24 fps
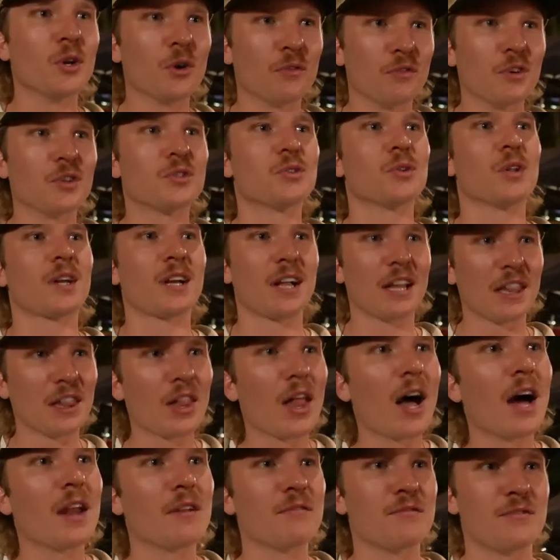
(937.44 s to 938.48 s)
over to like a
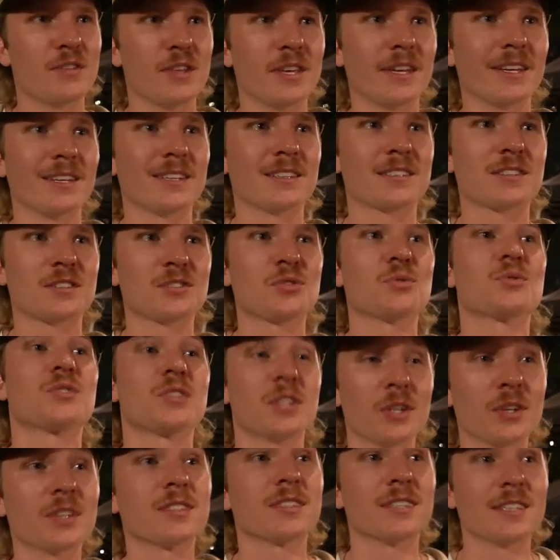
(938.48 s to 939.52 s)
lot of things. So
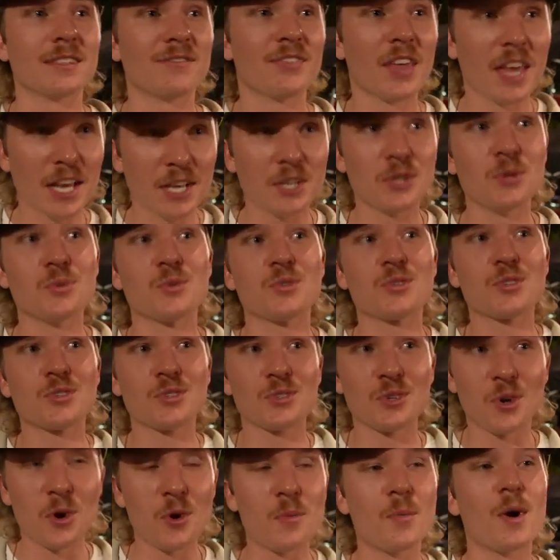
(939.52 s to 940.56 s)
seriously, thank you so